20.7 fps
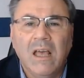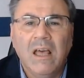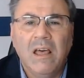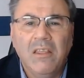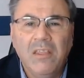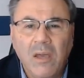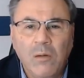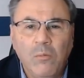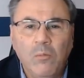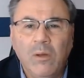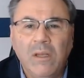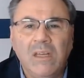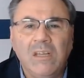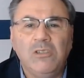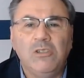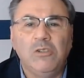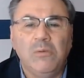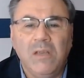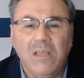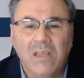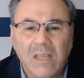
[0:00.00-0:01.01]
then we need
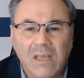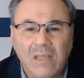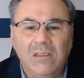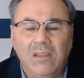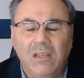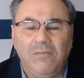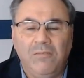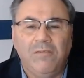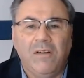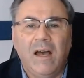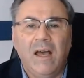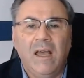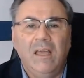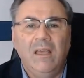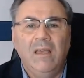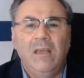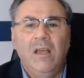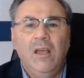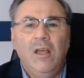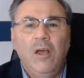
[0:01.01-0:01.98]
to identify